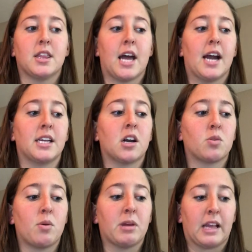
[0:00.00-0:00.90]
that
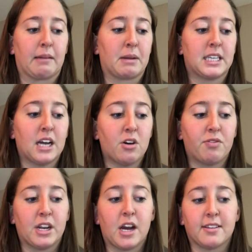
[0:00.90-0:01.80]
young women like
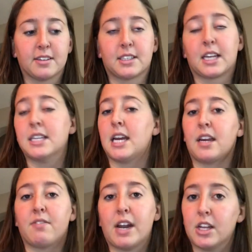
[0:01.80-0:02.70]
myself and others can
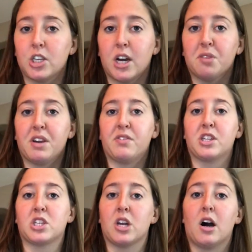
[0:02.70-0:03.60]
take advantage of if
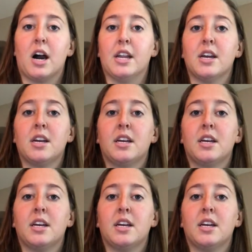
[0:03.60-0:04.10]
it's not